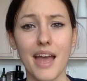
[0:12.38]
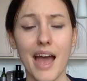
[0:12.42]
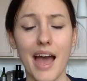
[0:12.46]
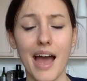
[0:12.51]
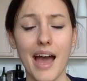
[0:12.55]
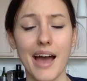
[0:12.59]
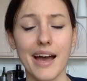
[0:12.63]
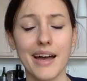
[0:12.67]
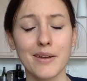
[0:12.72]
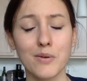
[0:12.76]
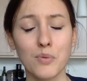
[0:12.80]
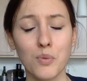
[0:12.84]

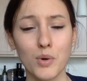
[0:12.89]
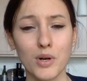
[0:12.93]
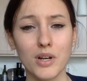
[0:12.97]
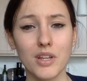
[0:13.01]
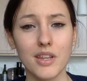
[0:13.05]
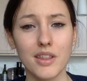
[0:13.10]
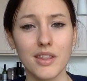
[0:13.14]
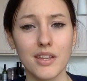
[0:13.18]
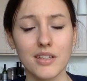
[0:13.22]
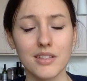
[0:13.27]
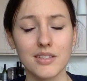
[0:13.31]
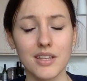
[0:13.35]
And one of
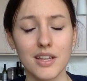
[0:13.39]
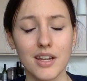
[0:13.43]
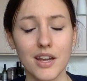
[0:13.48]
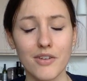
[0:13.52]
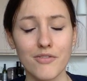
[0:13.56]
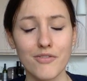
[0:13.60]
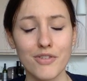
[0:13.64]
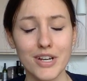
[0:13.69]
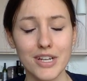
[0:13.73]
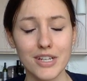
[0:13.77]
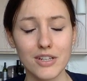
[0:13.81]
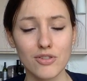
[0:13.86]
the things that I
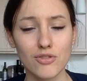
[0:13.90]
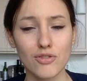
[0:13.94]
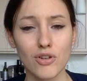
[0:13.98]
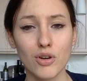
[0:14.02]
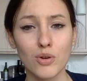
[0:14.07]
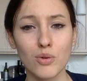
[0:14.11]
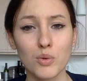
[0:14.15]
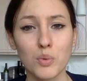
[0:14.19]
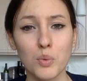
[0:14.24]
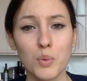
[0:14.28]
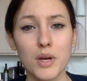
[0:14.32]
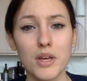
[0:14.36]
really
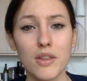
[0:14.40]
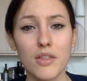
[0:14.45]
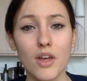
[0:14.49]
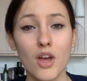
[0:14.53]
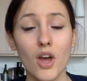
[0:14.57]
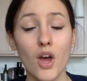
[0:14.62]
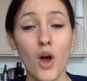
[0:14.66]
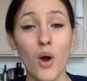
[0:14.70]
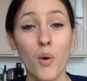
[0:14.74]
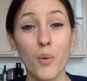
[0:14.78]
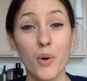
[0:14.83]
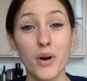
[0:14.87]
struggled with
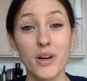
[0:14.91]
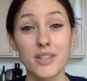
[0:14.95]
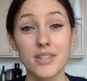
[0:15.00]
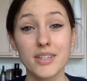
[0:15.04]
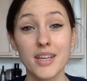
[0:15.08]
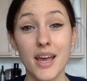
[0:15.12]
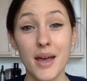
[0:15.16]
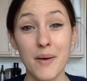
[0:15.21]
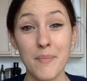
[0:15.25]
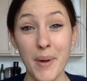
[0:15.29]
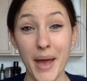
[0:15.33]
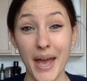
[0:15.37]
was
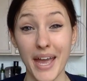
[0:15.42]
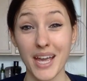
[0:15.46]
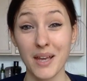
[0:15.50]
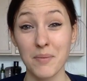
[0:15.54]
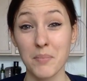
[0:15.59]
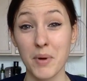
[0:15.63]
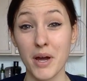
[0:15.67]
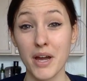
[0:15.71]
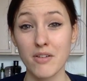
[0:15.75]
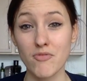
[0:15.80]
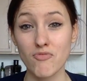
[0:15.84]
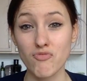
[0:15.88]
paying
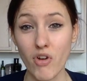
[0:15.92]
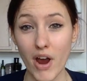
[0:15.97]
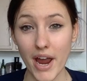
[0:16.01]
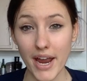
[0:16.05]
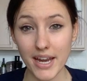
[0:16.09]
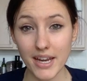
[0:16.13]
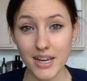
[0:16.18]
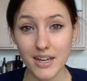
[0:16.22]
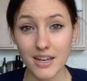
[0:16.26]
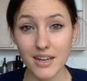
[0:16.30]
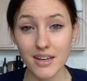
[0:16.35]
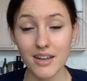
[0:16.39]
my
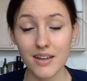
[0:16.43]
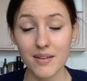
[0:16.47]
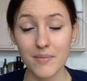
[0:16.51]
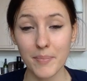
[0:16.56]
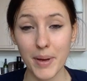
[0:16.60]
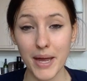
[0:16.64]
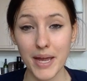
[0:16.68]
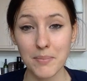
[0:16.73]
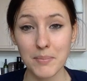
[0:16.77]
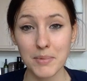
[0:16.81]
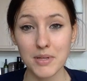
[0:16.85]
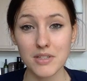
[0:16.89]
rent
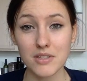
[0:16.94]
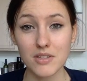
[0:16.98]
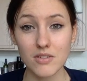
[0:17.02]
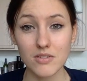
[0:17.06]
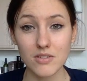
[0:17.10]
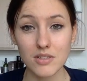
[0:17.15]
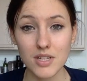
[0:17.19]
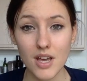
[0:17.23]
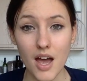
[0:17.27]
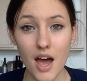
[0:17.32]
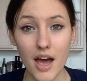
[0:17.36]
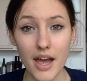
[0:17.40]
payments
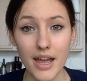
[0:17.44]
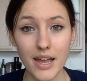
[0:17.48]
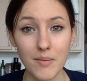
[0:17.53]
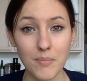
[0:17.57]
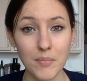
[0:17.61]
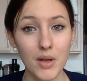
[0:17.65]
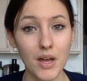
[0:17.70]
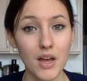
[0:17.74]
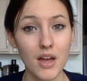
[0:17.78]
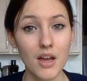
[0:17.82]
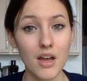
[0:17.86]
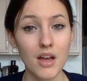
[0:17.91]
on
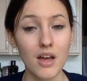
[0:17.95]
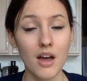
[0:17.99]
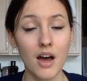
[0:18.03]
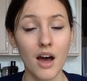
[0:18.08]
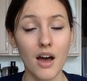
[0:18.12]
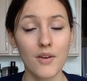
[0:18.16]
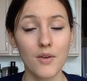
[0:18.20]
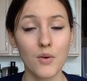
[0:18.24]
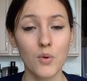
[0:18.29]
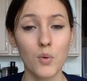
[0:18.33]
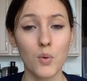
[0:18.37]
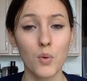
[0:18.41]
time.
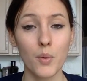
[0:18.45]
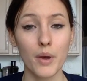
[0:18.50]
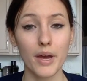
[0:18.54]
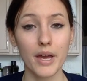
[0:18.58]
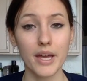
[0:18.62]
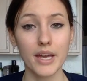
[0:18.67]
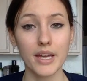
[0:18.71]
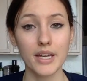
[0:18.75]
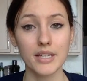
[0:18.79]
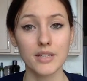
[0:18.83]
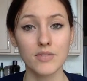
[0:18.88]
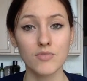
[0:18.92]
I'd
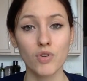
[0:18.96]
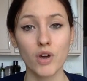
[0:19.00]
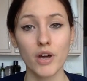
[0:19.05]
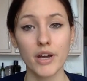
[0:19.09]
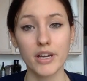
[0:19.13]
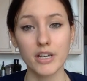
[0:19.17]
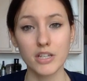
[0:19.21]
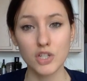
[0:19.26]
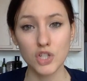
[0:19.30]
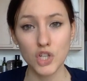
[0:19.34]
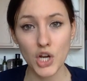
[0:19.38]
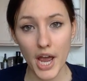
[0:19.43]
always write
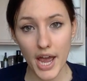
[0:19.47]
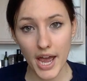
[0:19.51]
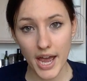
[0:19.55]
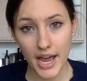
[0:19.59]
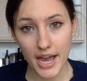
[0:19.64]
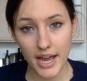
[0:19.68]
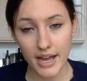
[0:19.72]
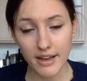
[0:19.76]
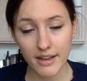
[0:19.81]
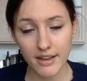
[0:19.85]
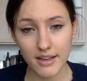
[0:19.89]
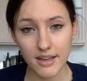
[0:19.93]
a
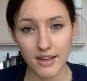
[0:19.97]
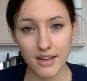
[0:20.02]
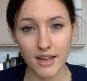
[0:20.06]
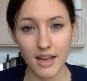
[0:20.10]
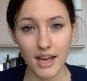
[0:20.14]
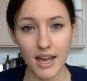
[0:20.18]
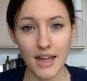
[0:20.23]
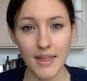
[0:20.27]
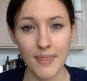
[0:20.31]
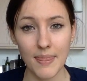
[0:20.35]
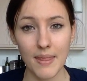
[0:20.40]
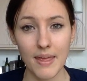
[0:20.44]
check
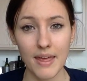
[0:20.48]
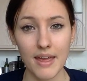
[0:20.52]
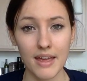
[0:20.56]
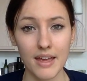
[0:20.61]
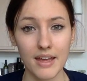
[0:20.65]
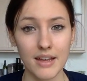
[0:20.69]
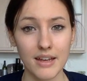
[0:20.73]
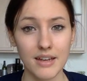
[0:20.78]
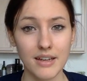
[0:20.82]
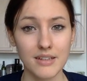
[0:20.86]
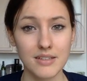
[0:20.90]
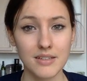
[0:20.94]
and
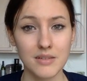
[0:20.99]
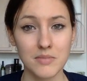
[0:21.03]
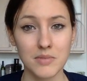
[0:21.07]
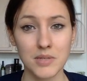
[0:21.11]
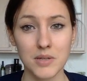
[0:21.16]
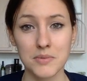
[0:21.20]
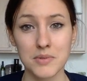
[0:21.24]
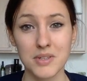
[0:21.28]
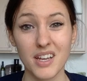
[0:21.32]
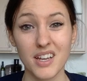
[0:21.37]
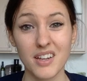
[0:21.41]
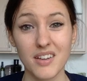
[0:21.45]
then
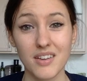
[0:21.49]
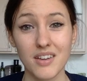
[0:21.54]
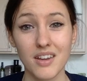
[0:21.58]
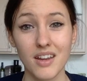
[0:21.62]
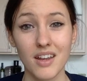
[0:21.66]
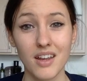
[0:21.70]
sometimes I'd